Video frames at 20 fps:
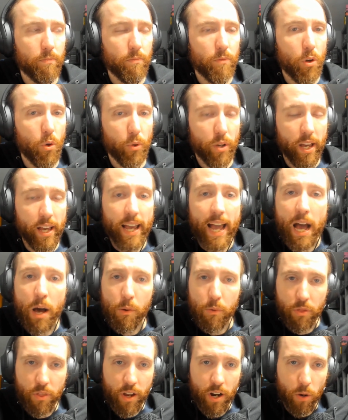okay,
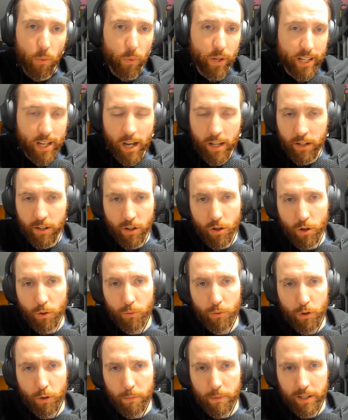out there, we kind of know
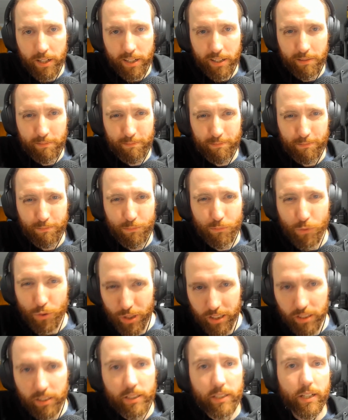nobody
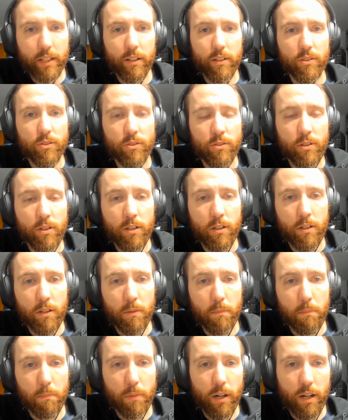really cares.
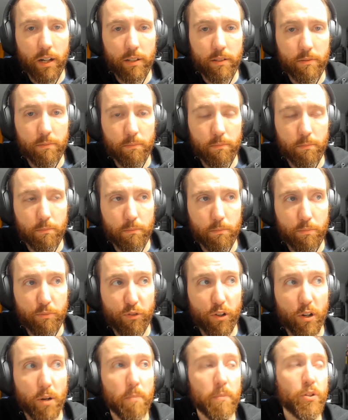But
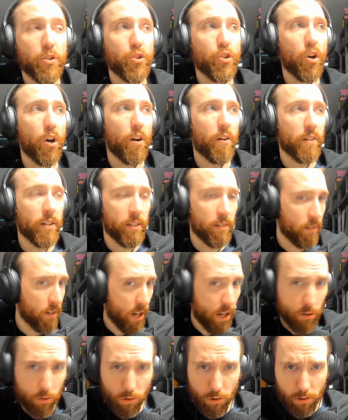for a majority,
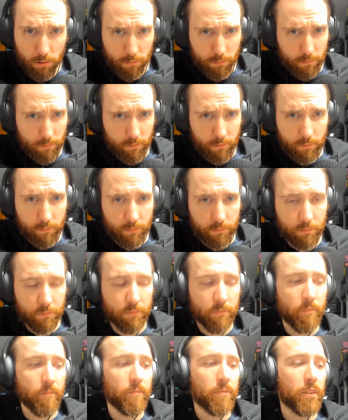not all,
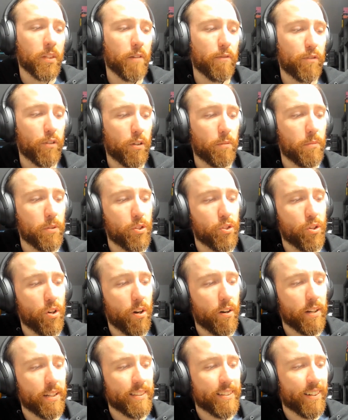for a
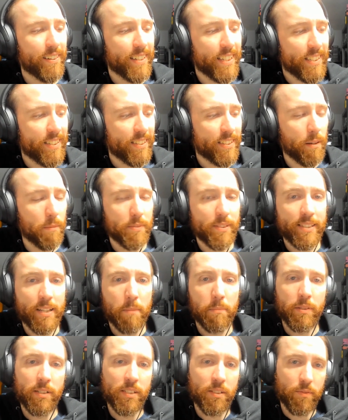majority, there is some
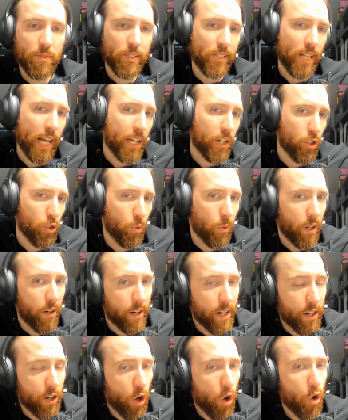semblance of
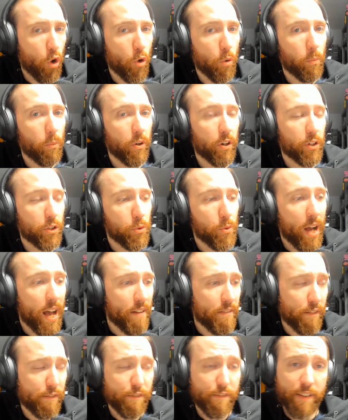sanctuary at home where you
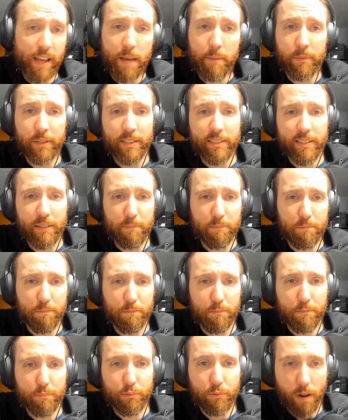have a family that
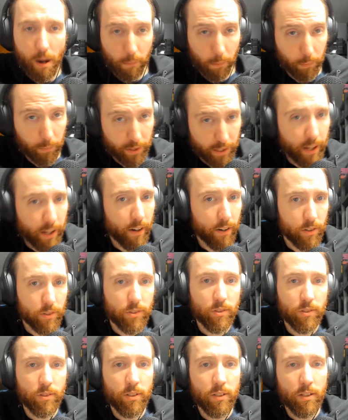probably cares.